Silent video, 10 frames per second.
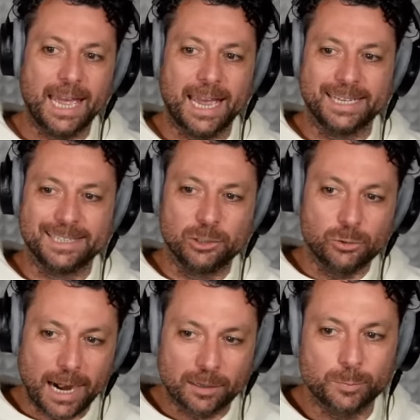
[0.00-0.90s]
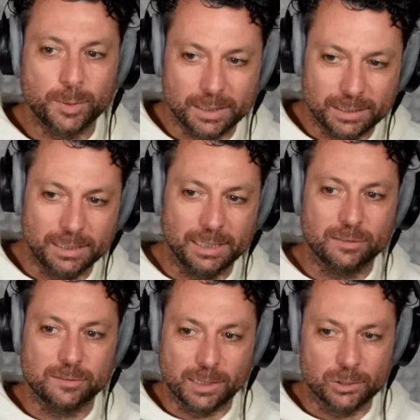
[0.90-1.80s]
and grasping the
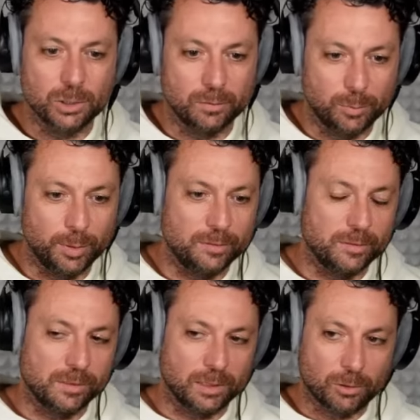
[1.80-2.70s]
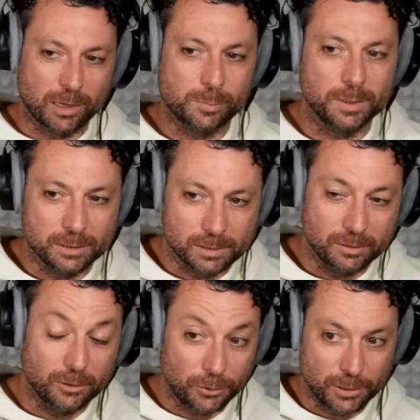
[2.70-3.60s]
essential of the business and grasping
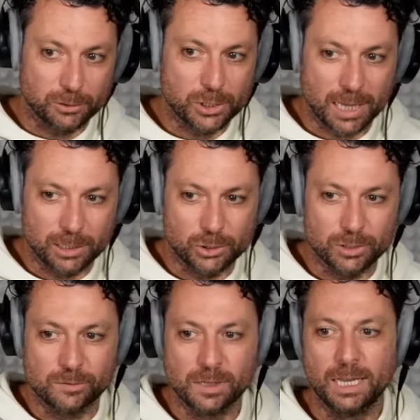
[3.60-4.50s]
the real challenges